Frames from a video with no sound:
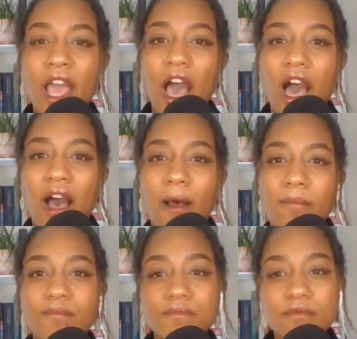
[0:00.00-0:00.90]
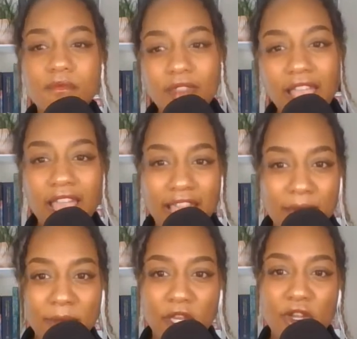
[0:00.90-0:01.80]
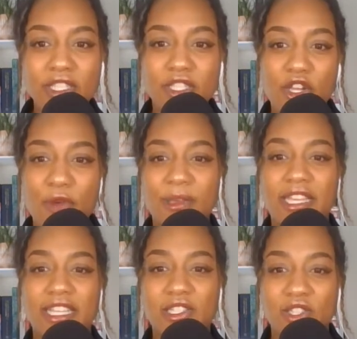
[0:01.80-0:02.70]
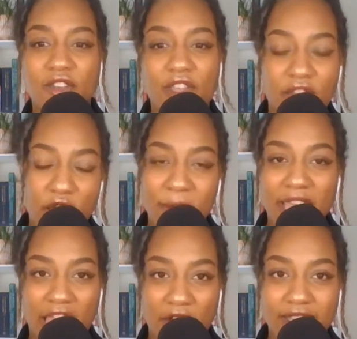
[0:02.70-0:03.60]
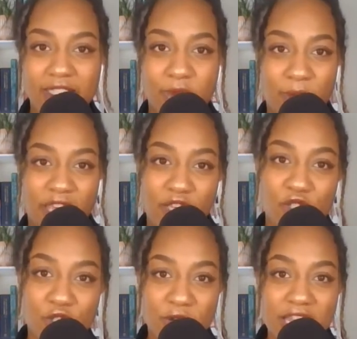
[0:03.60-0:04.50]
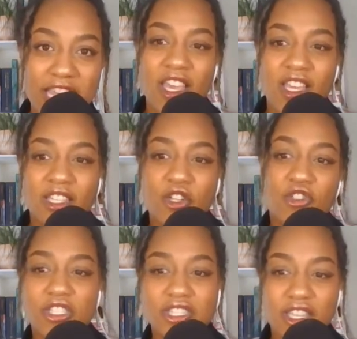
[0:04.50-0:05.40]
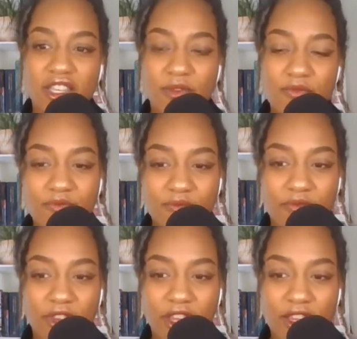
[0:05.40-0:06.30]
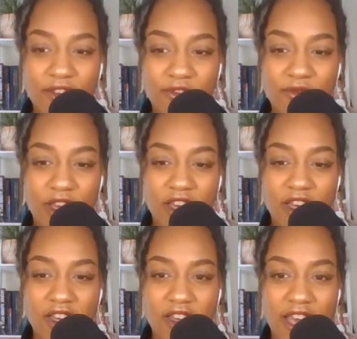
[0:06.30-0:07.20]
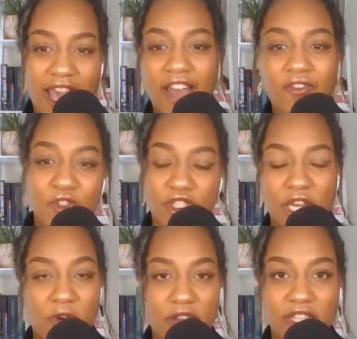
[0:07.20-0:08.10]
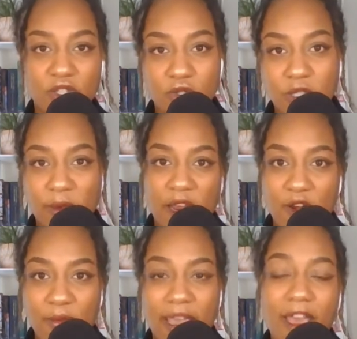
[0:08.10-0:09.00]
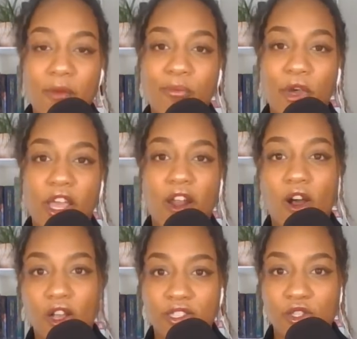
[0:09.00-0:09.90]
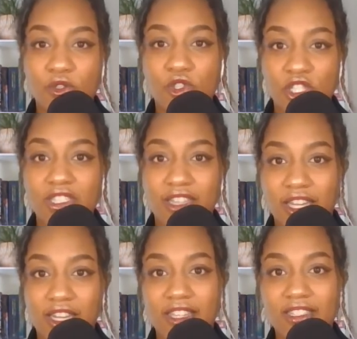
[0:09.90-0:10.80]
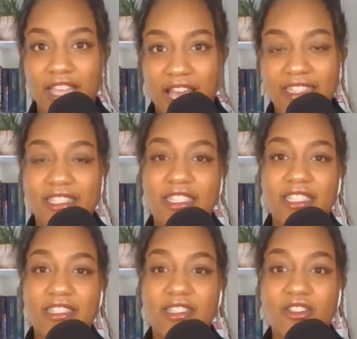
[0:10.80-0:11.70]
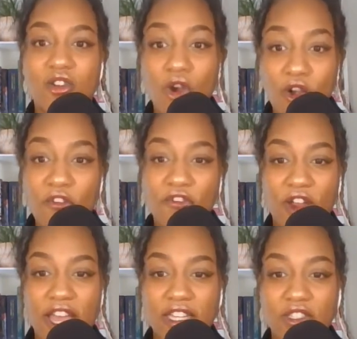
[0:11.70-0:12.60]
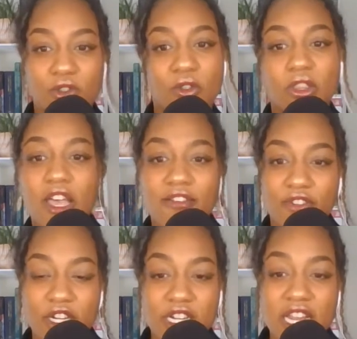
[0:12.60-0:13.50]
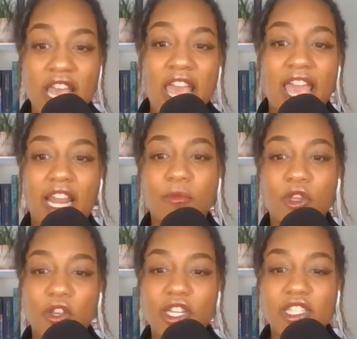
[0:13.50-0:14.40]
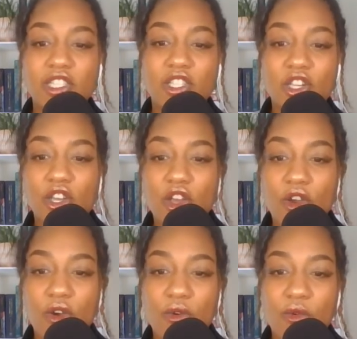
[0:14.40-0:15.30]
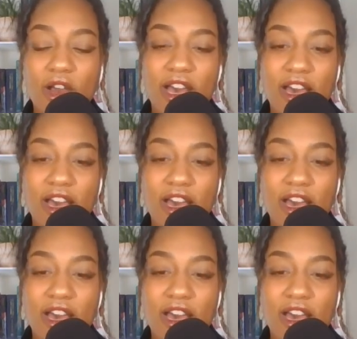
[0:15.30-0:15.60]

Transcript: I am curious to know, because I saw that Naomi Harris is playing Shriek. You know, she's a adversary to Spider-Man, but also she's Cletus Cassidy's girlfriend or lover. And I'm curious to know